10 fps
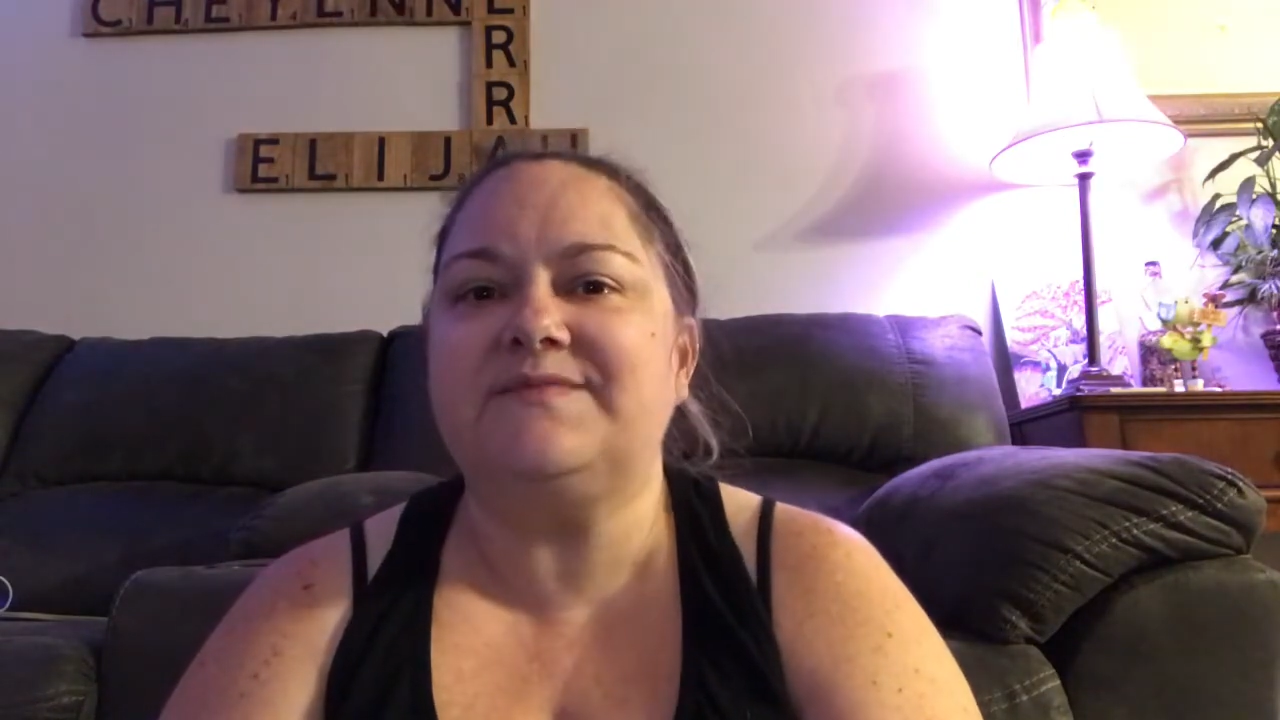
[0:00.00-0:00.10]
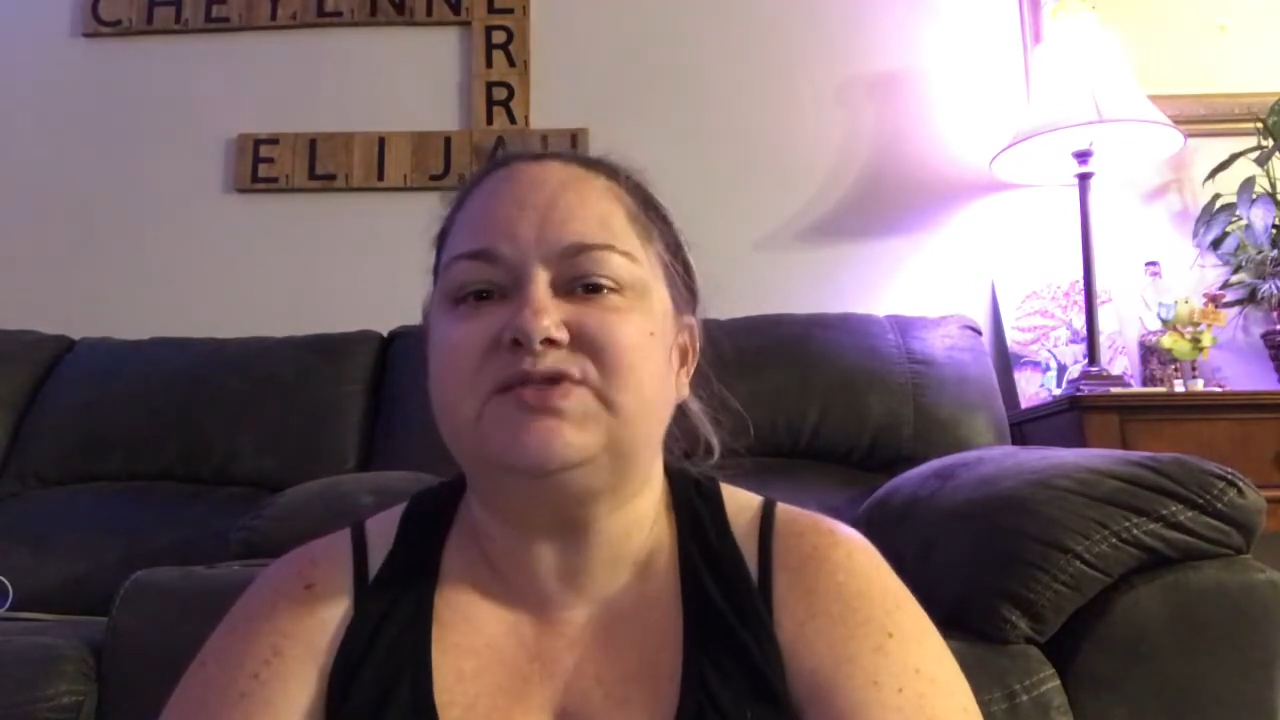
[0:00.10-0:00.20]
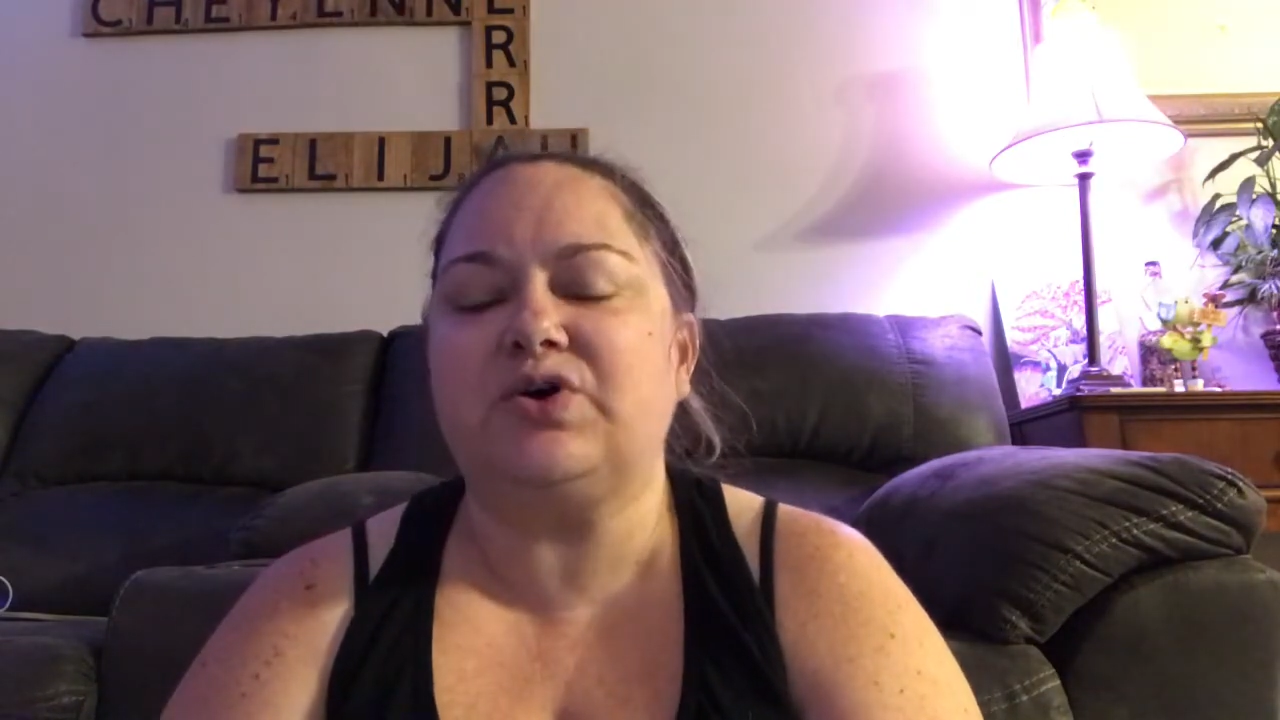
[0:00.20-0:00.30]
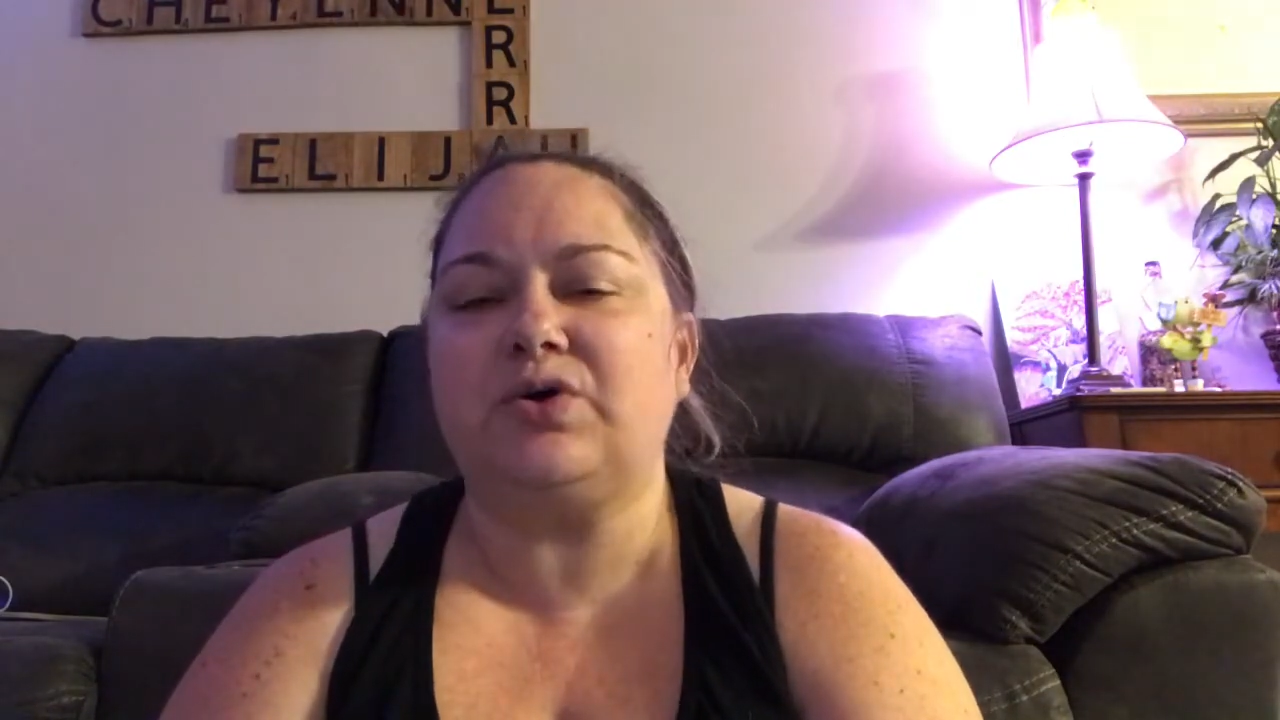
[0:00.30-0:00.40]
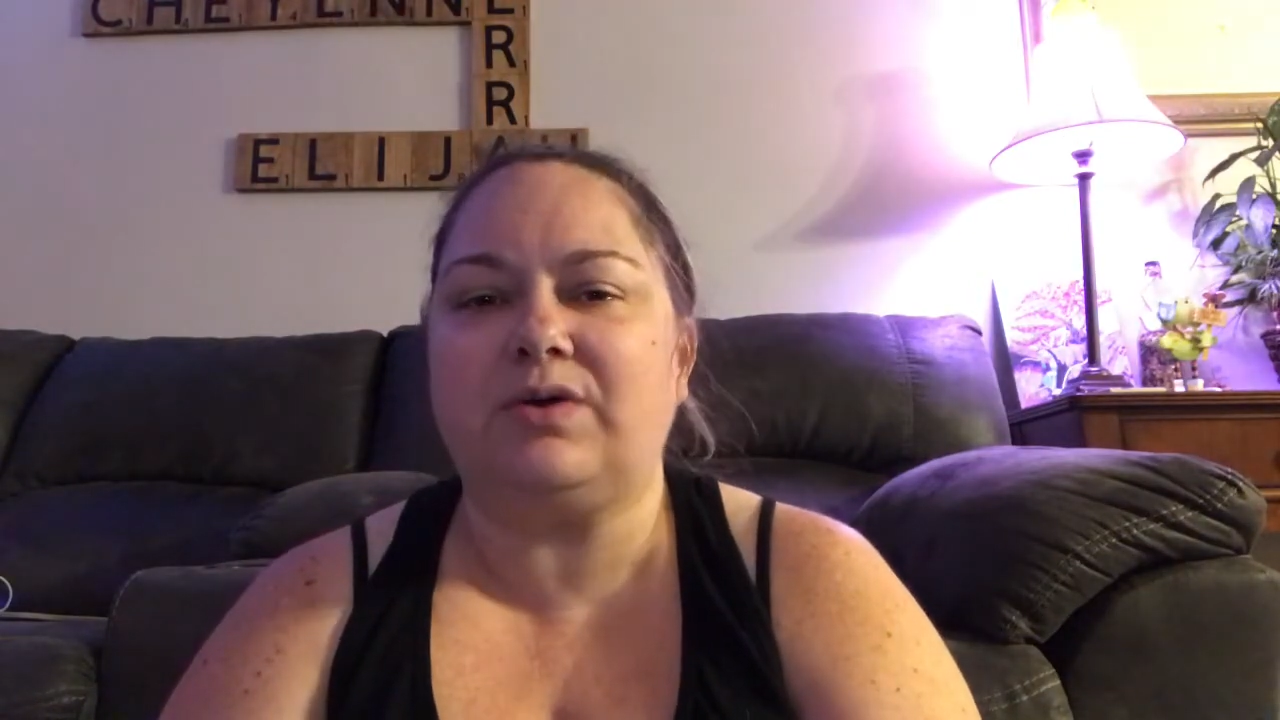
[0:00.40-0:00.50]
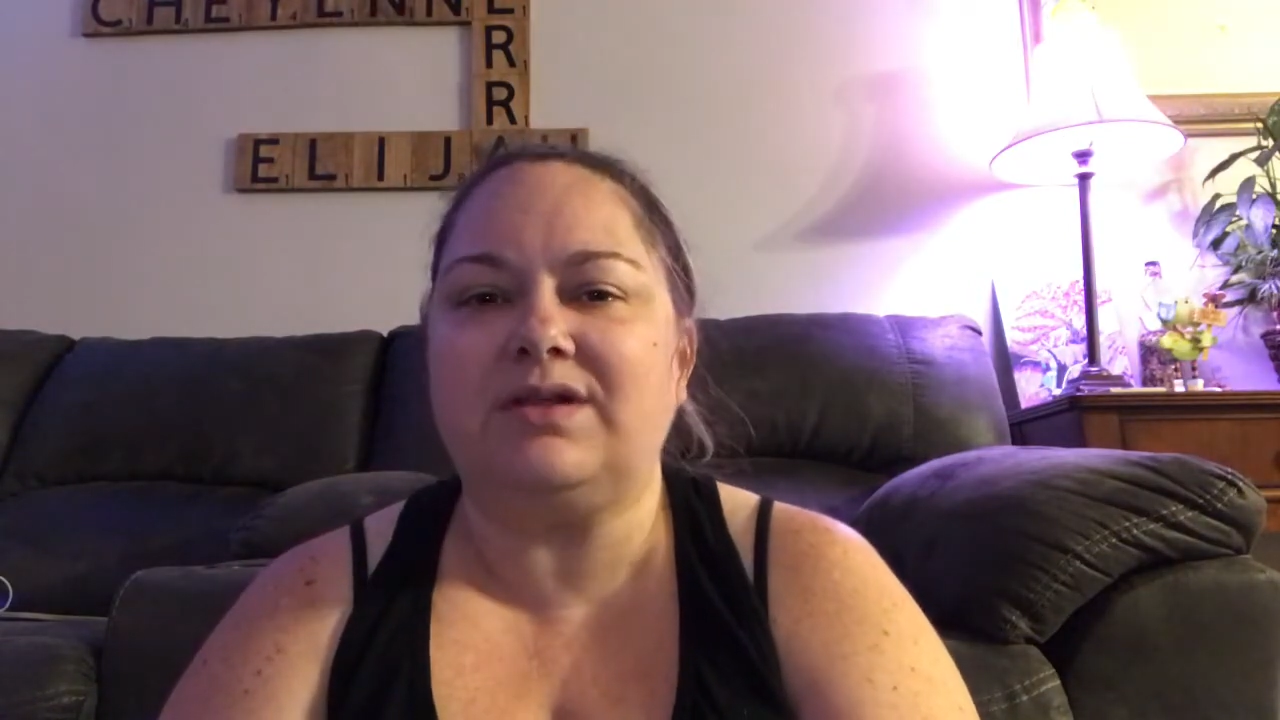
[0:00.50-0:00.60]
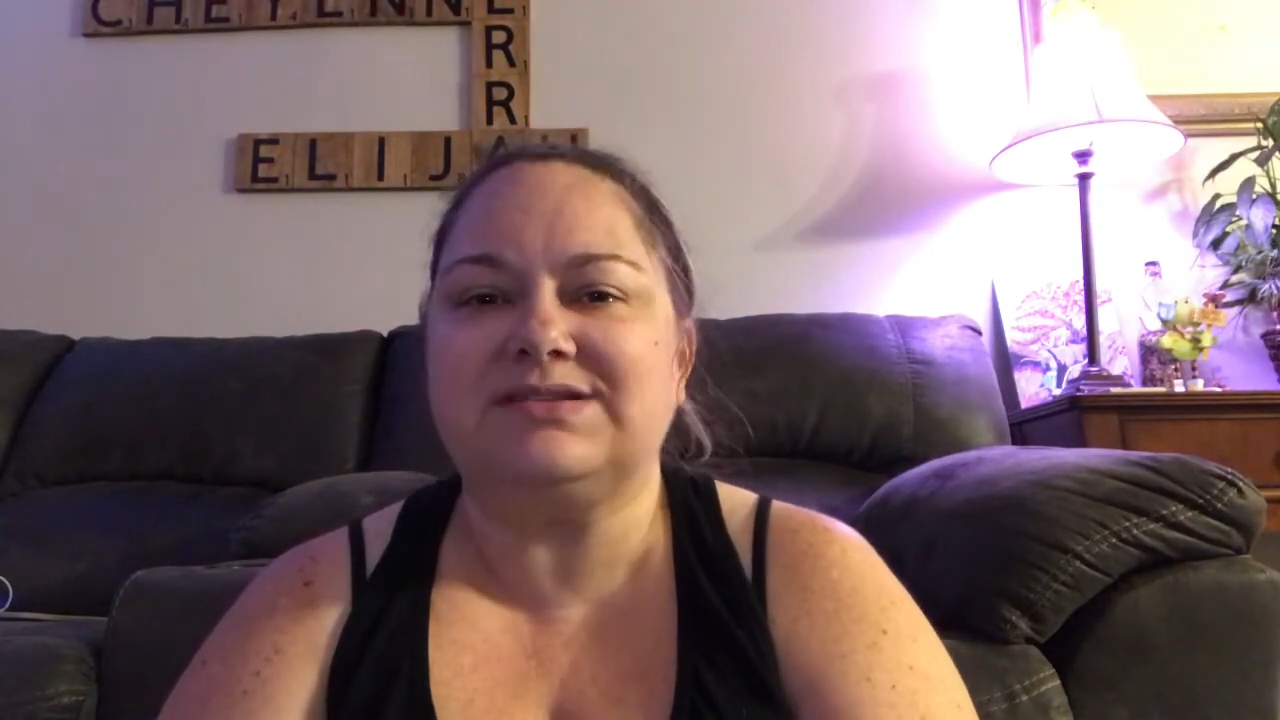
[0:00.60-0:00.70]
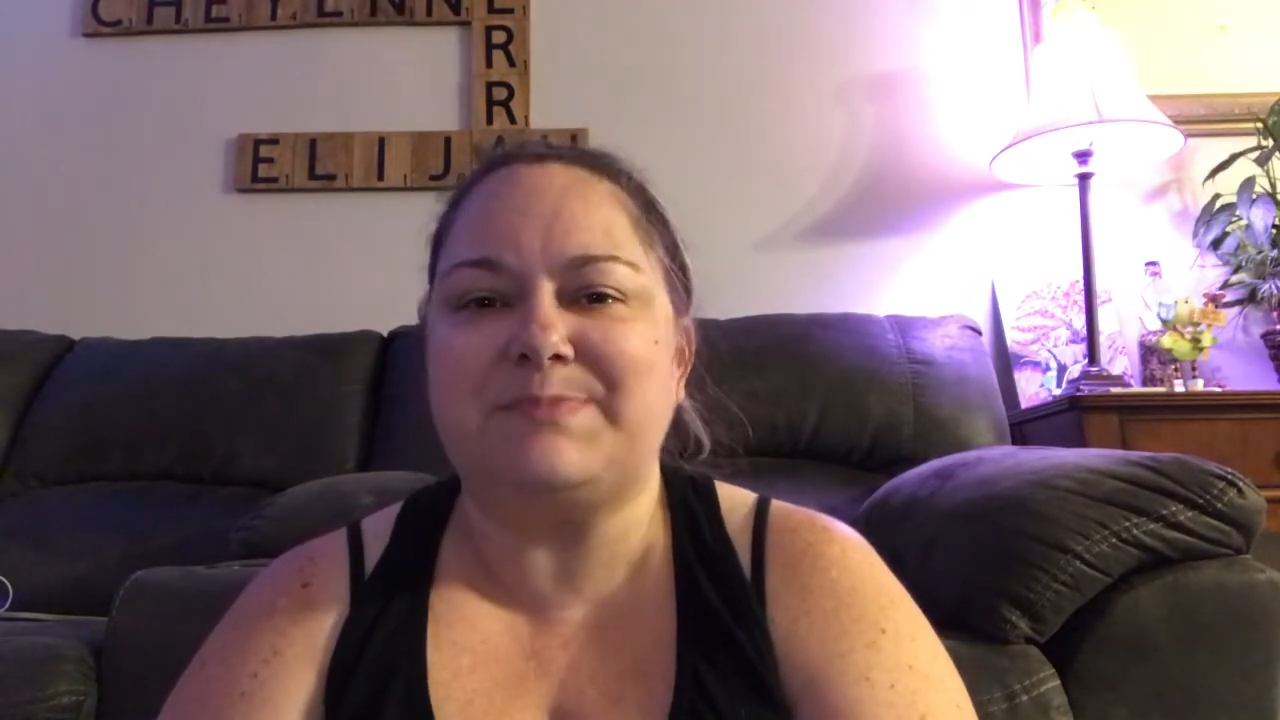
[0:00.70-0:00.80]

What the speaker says: So I'll just